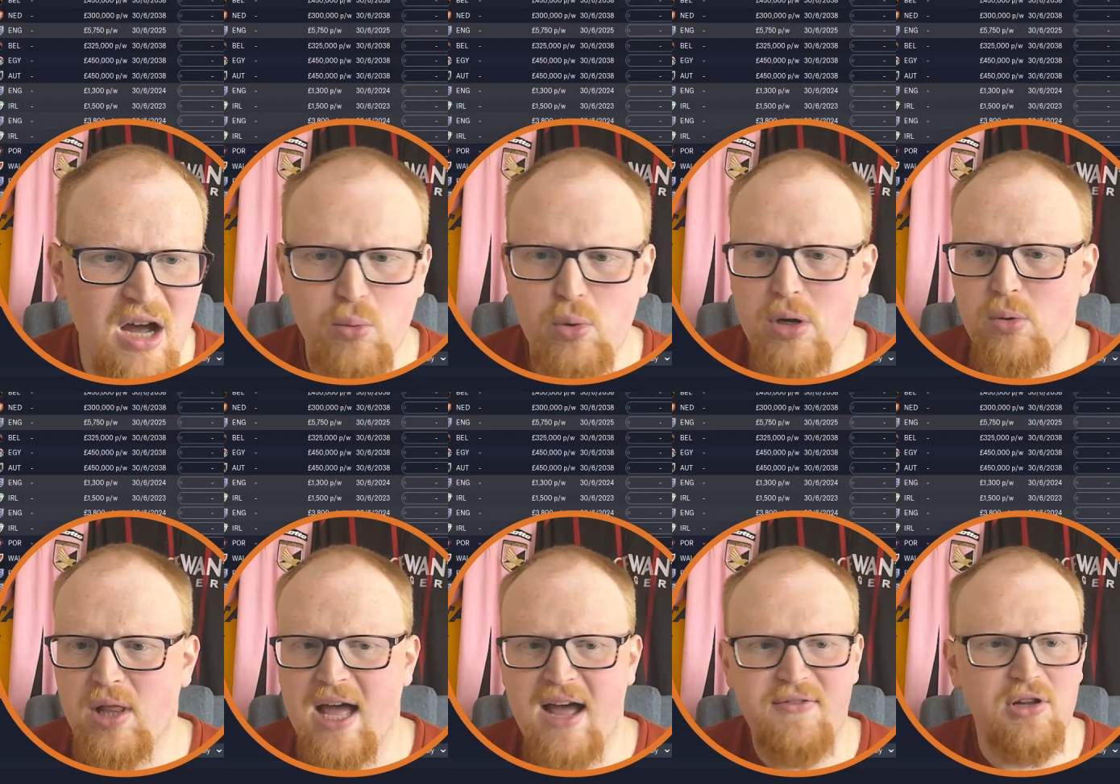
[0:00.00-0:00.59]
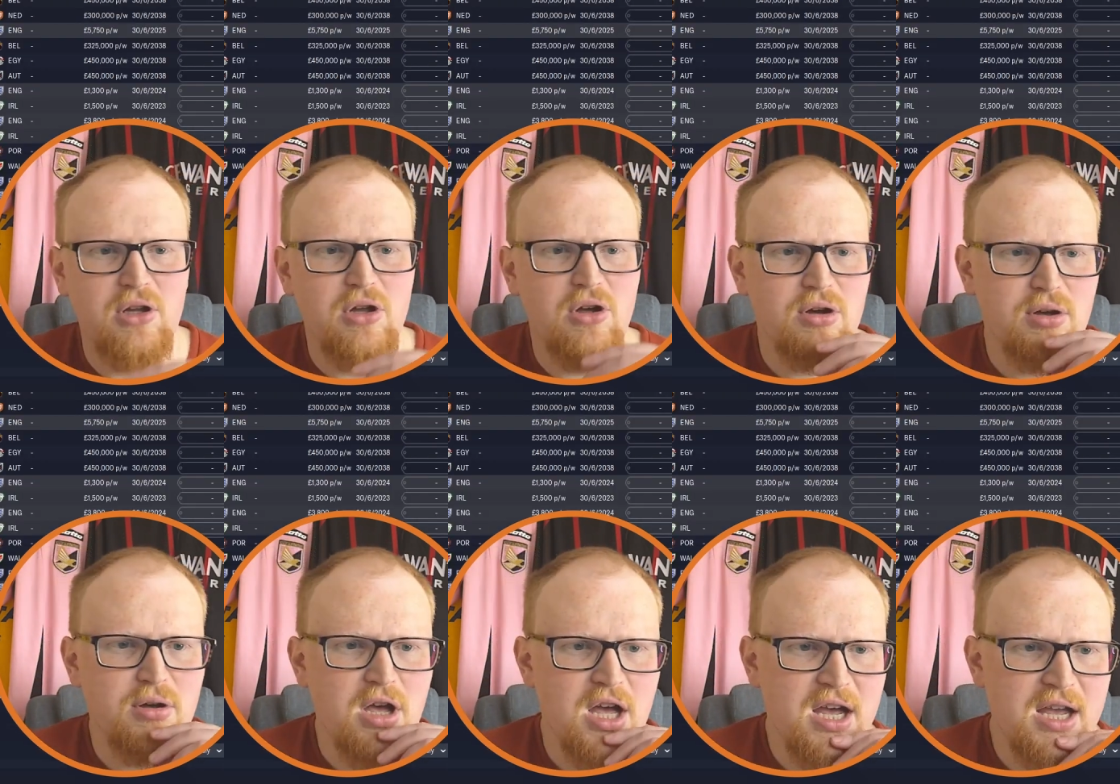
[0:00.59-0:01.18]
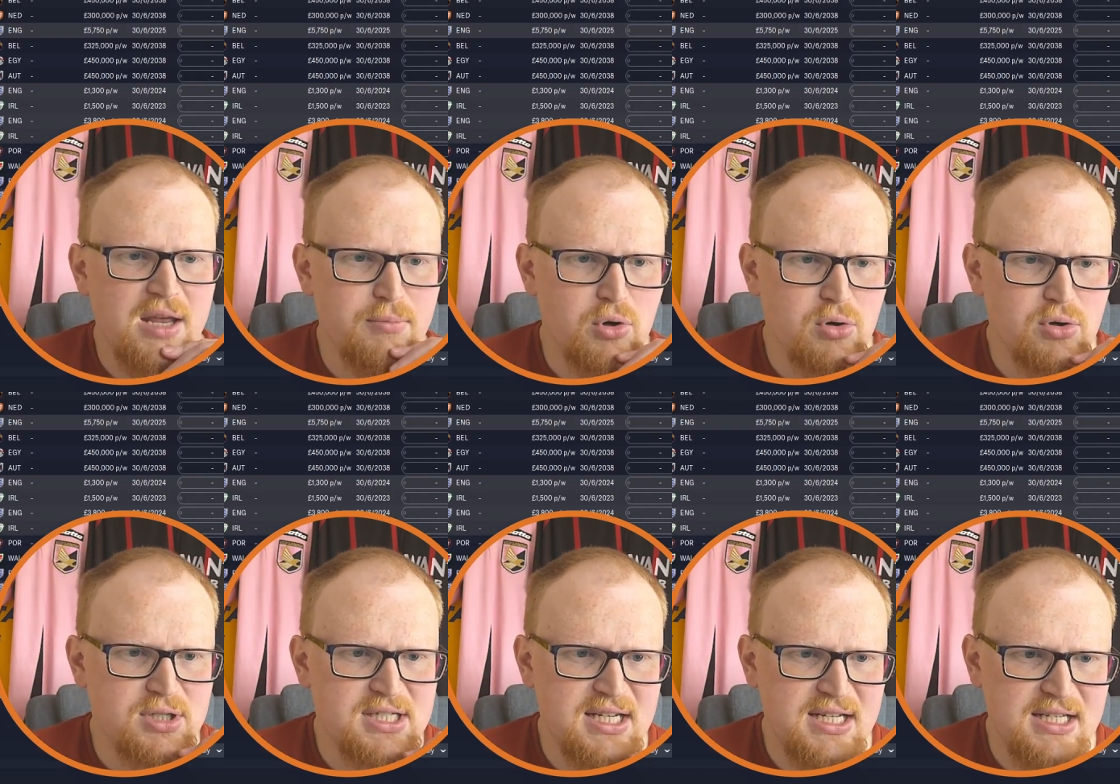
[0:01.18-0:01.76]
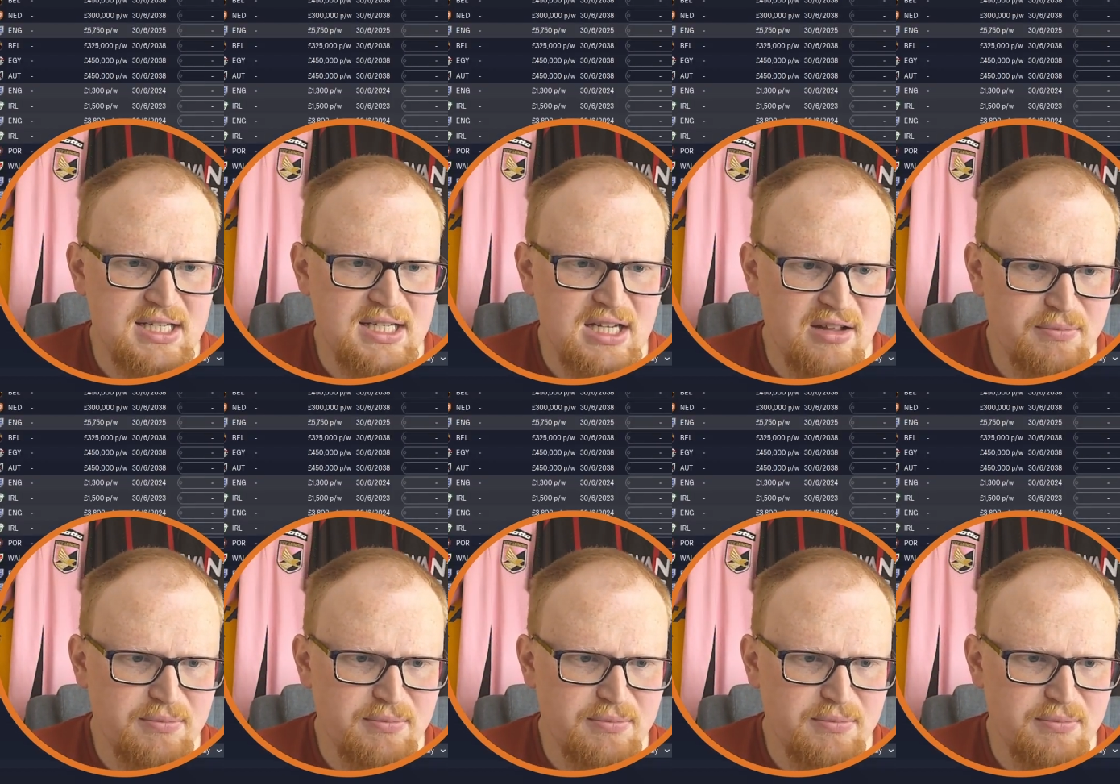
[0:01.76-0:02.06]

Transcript: We will have a look in more detail.